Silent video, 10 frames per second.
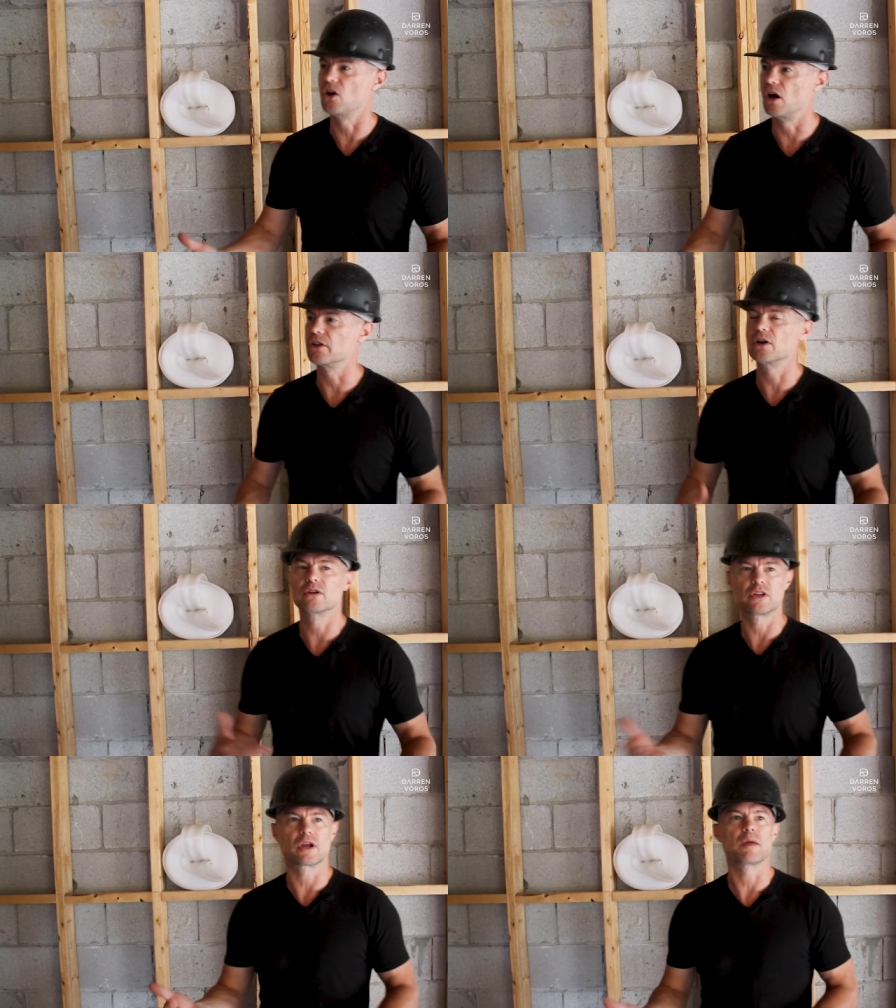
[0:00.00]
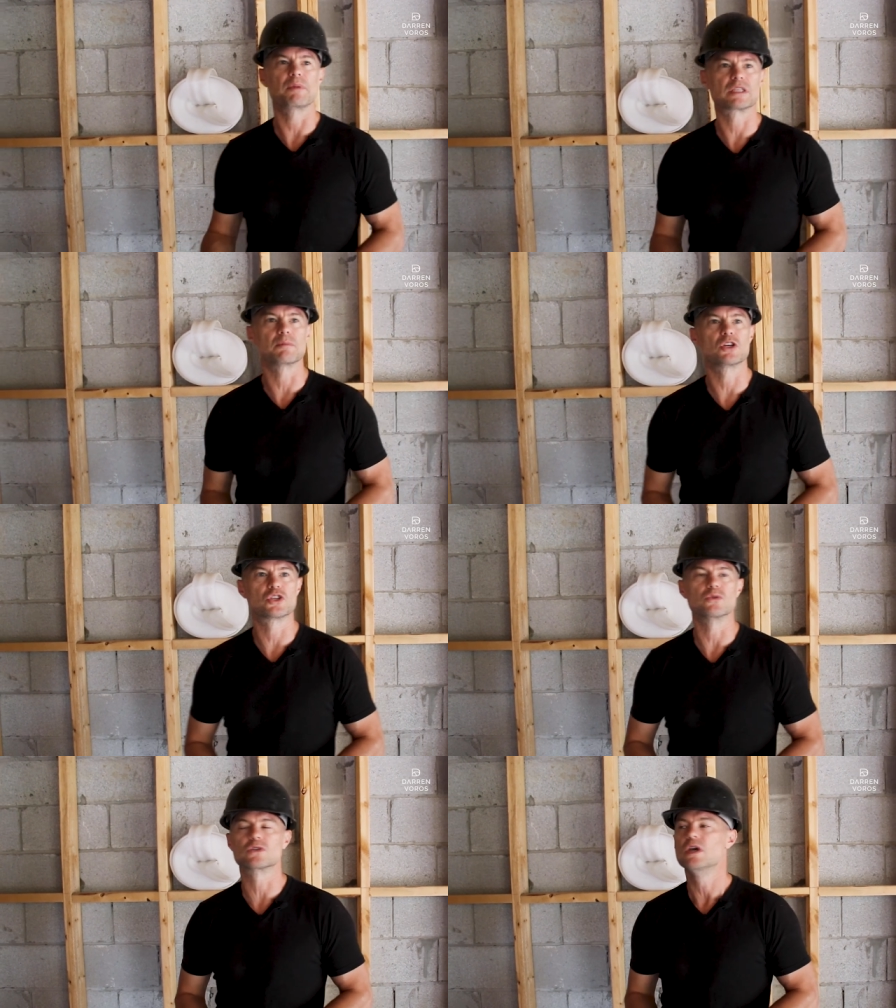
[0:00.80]
long, there, there can be some
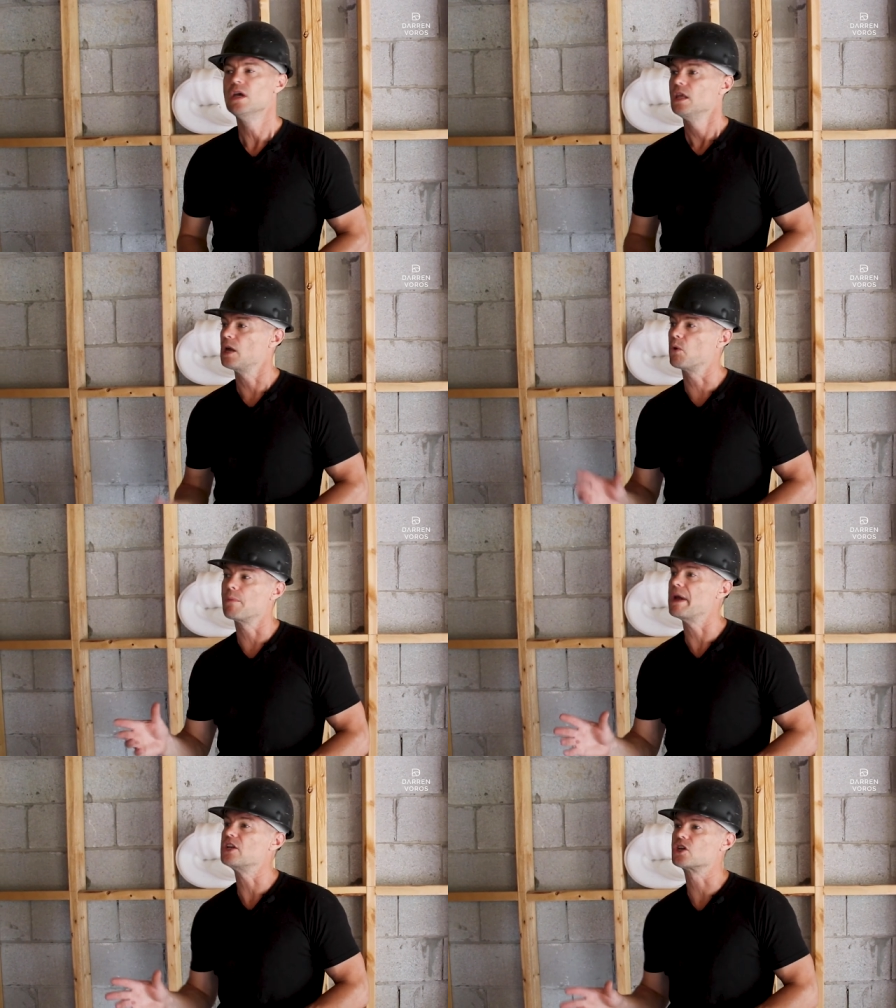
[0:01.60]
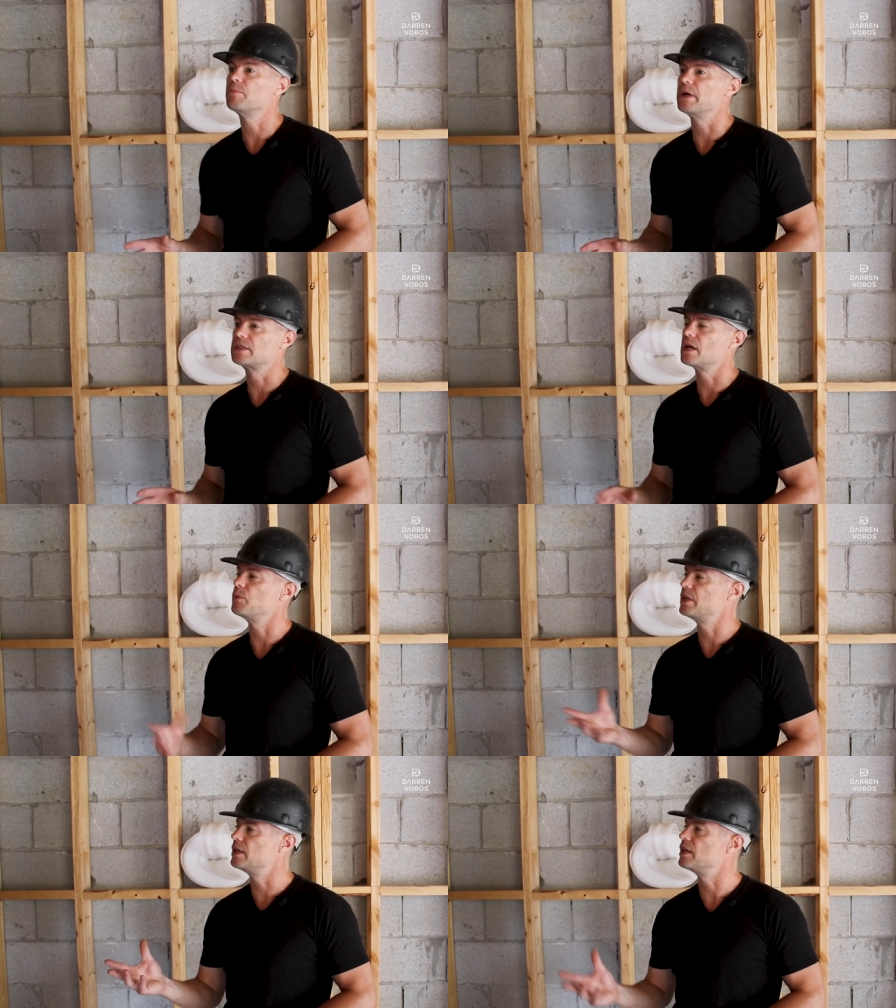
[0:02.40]
issues. They weren't major, but uh,
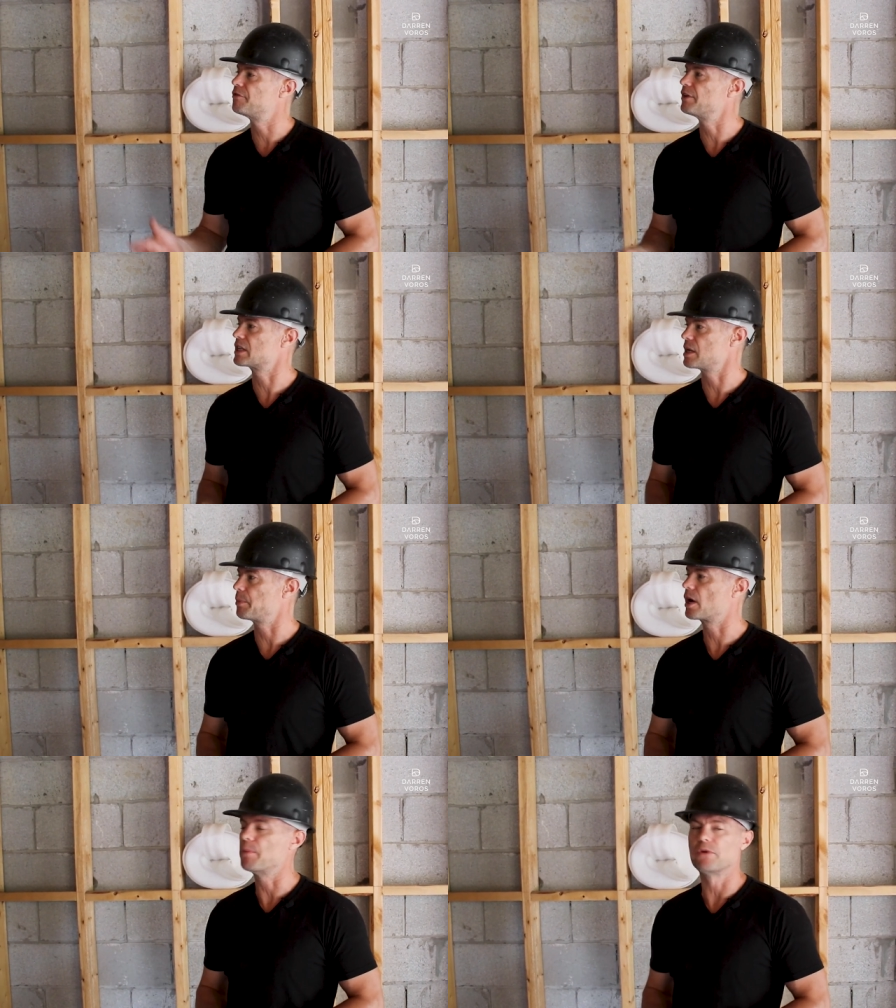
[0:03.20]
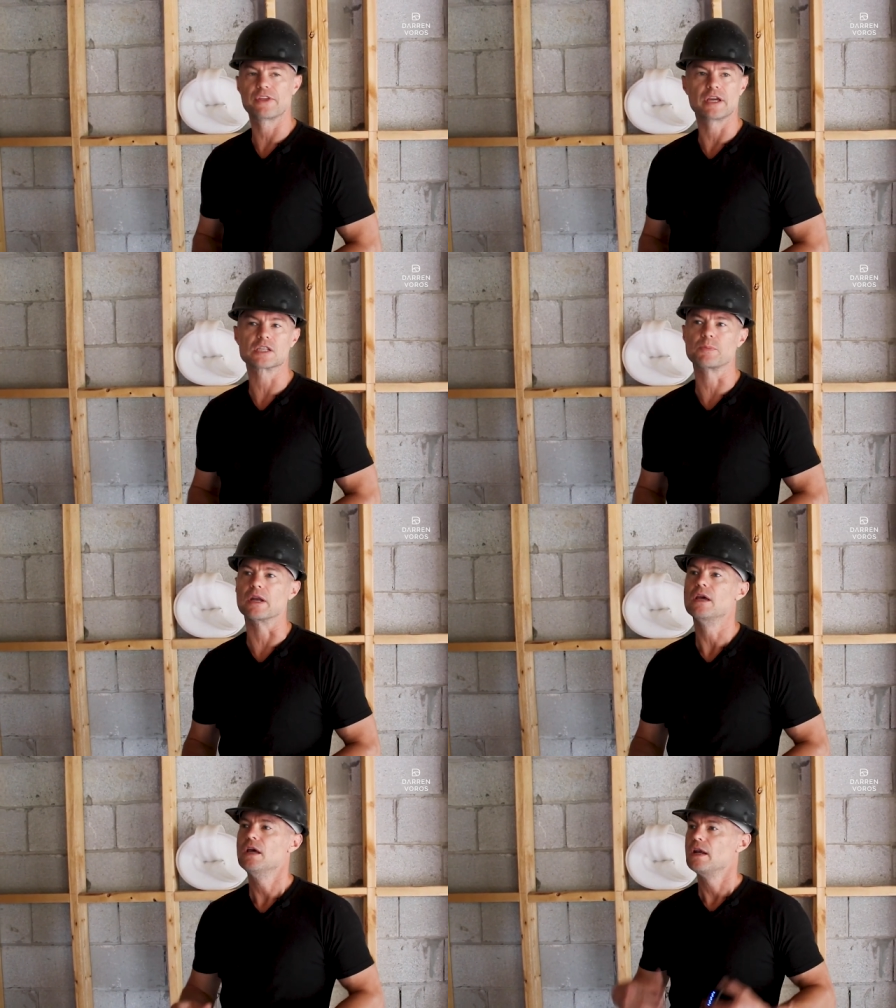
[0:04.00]
we did need to fix up a couple things.
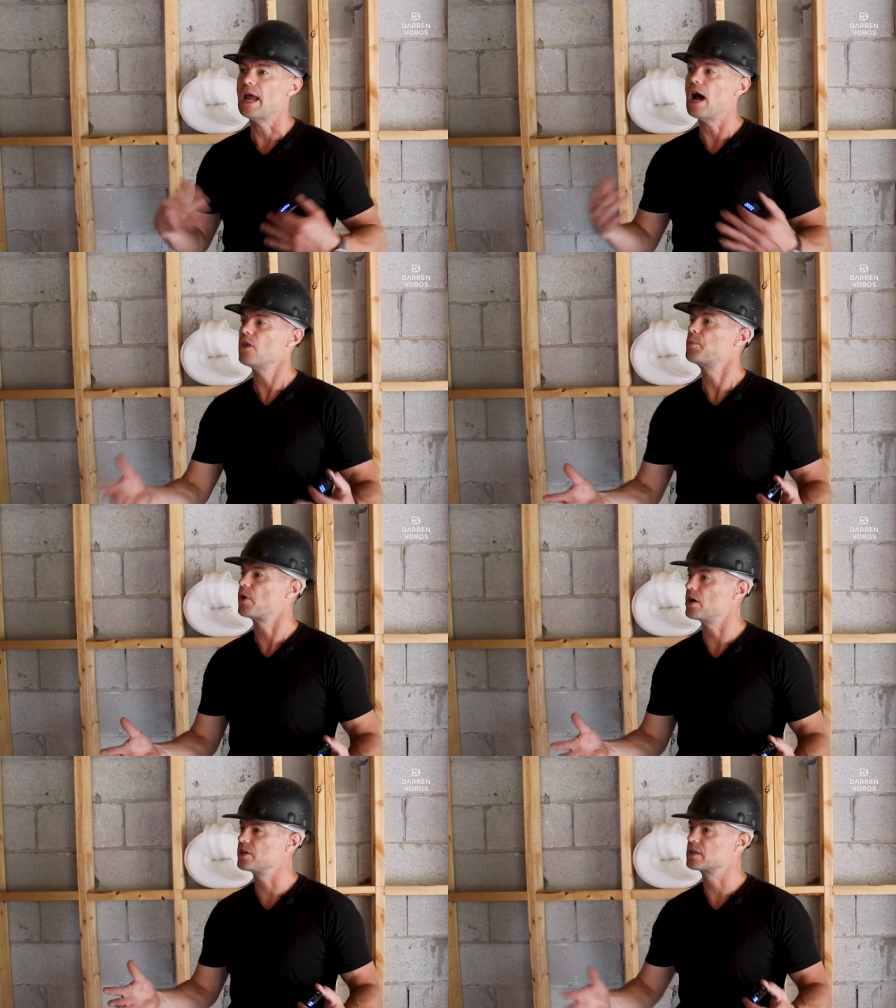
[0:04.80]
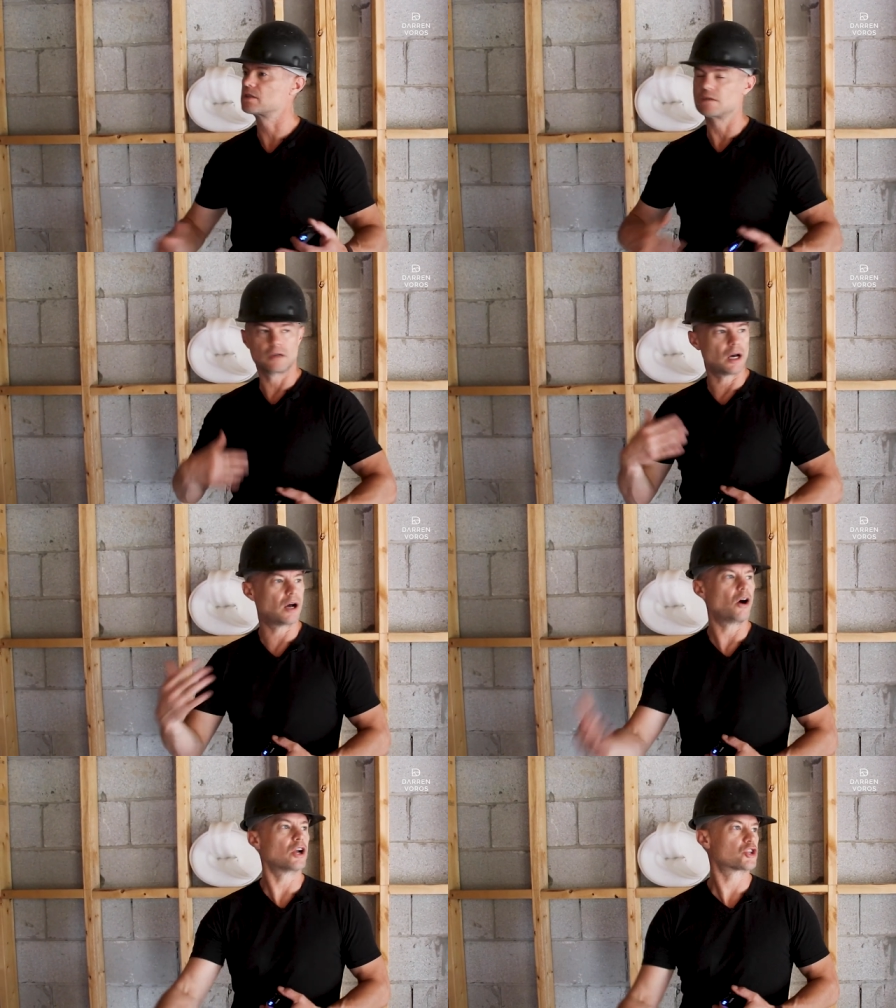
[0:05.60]
But now the project's
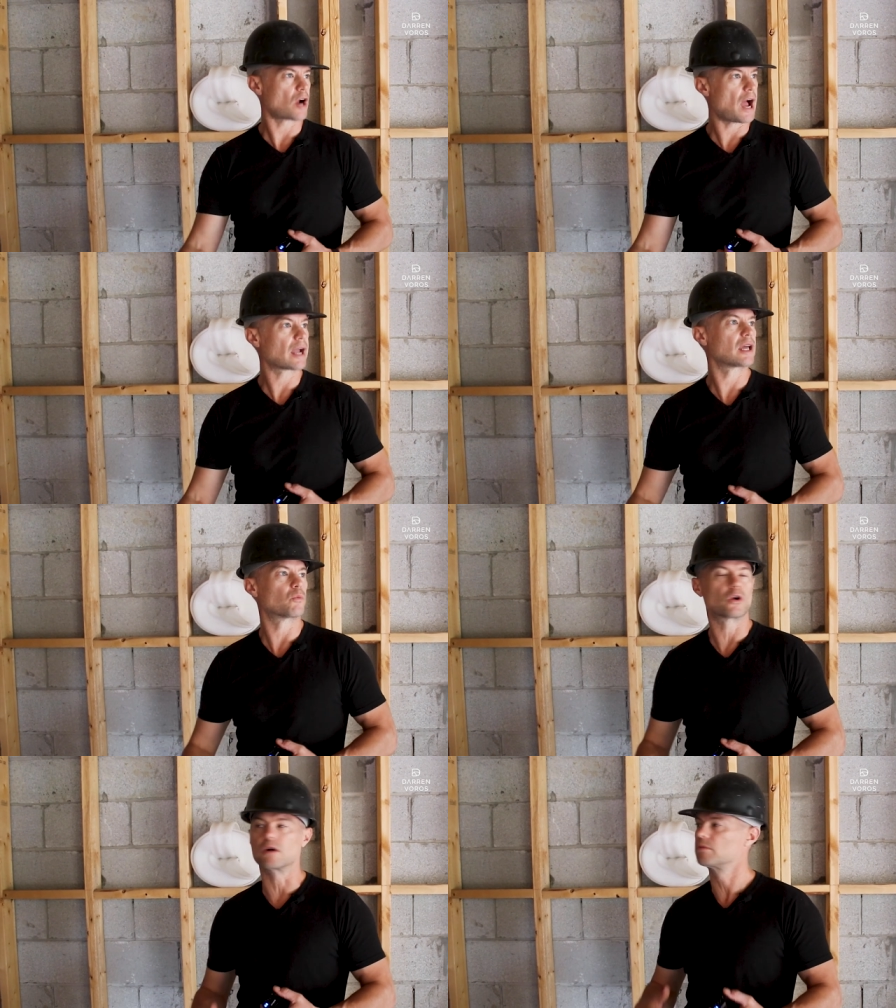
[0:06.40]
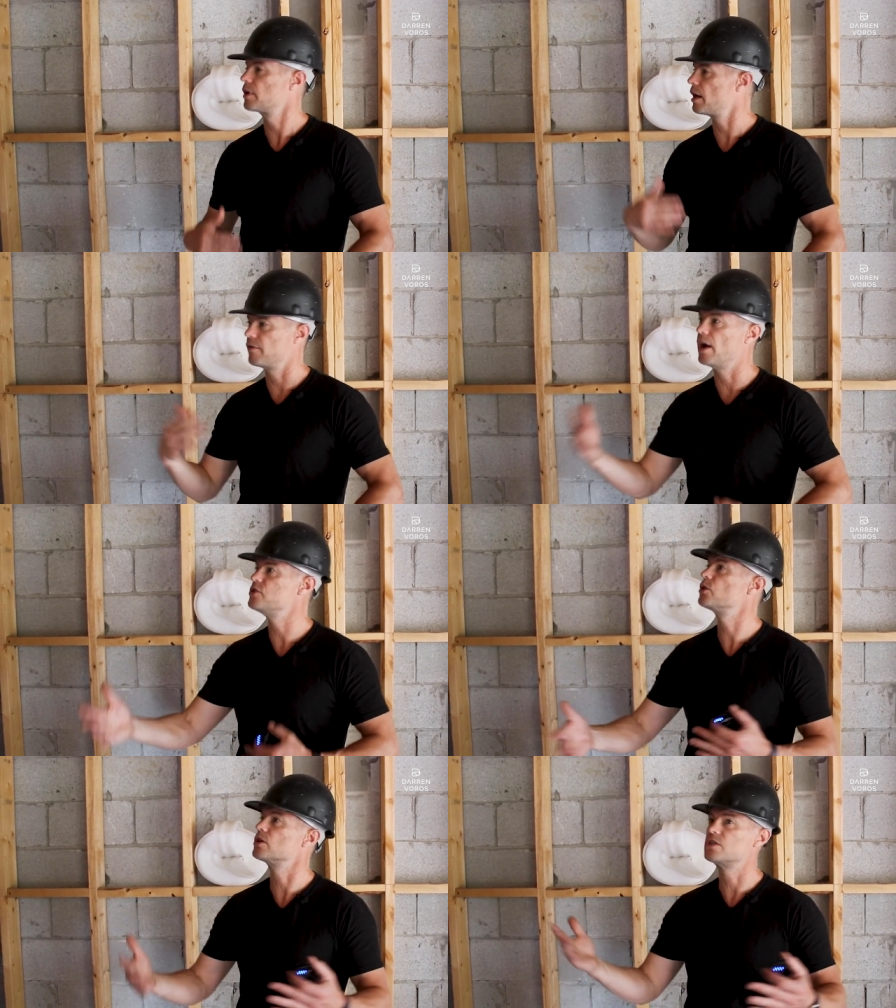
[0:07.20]
uh, on track and we're kind of,
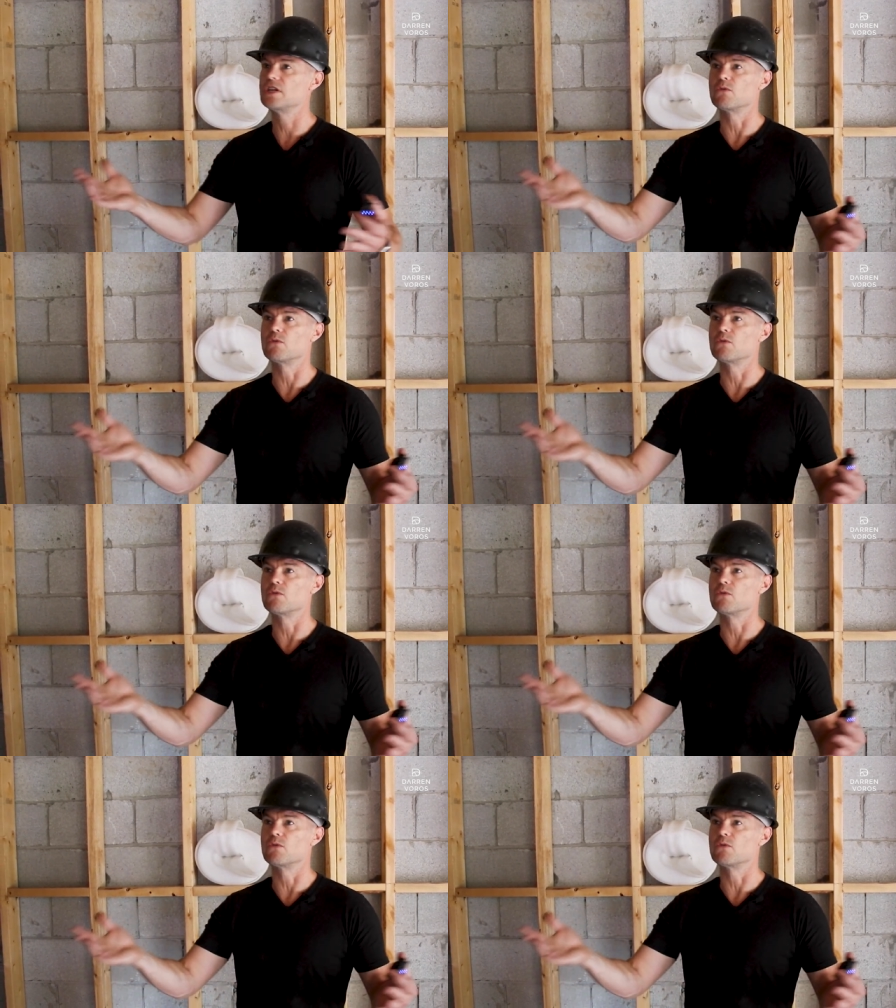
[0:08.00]
as you can see,